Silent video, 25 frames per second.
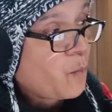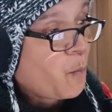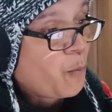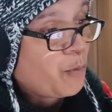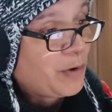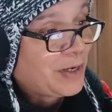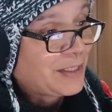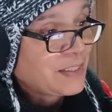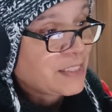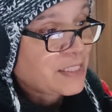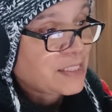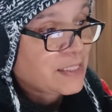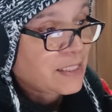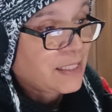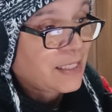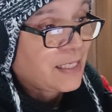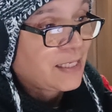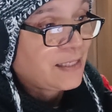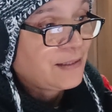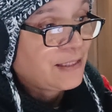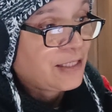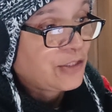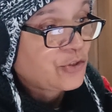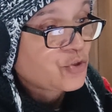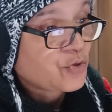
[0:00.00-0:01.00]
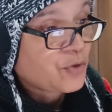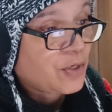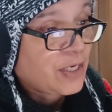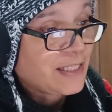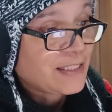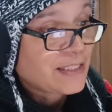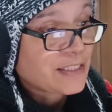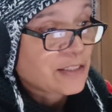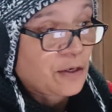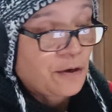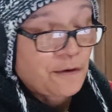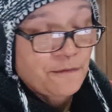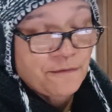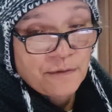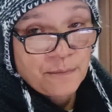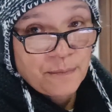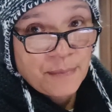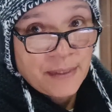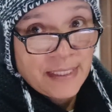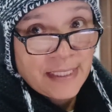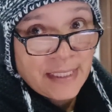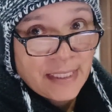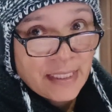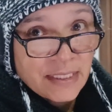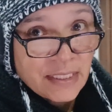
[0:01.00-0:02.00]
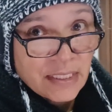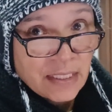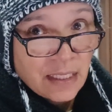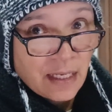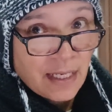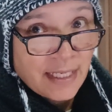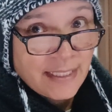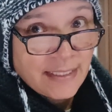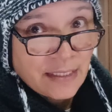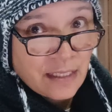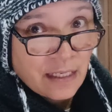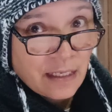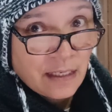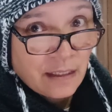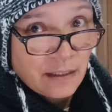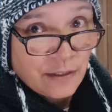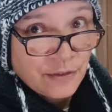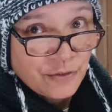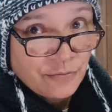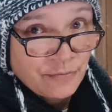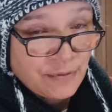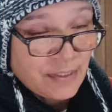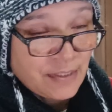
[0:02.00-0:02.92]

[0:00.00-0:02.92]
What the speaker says: Once again, they're trying to offer me a Tide card